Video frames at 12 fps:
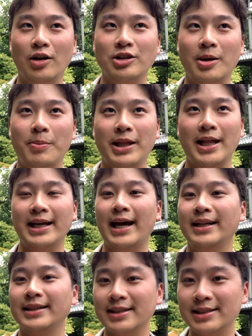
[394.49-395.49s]
on top of that, they
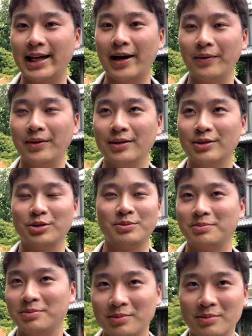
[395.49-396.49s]
had a discount, just
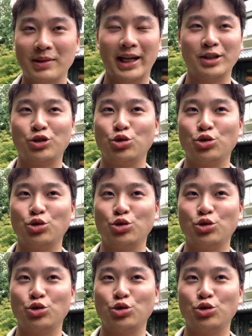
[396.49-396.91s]
like a